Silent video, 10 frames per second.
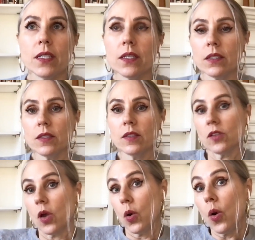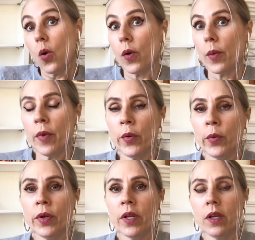is a
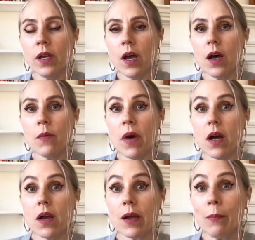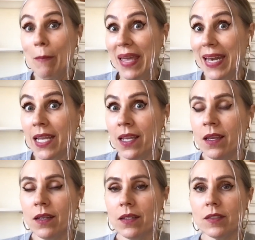hormone among many
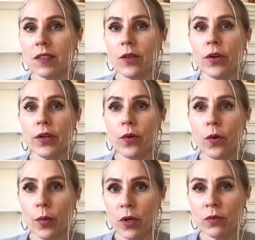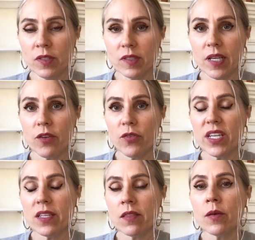steroid hormones that are
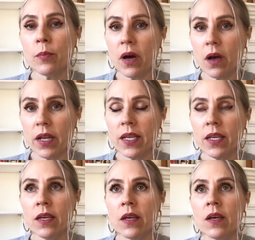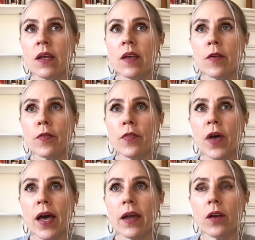in the body
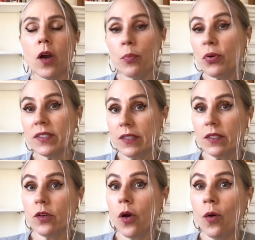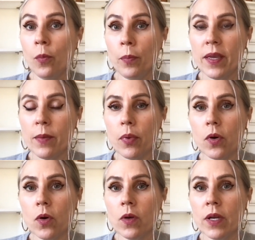that are present in all
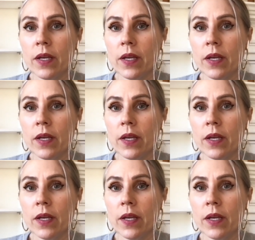people